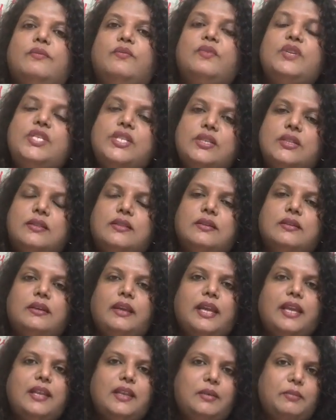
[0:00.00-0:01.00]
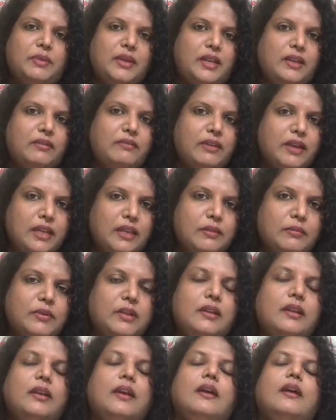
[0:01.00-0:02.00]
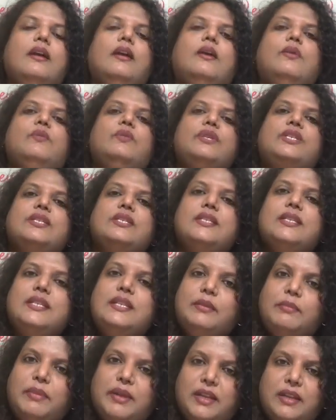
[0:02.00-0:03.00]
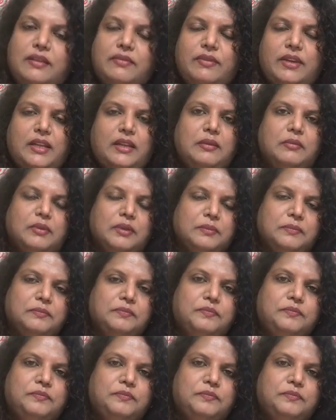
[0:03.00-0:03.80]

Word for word: which is the independent variable, which is the dependent variable.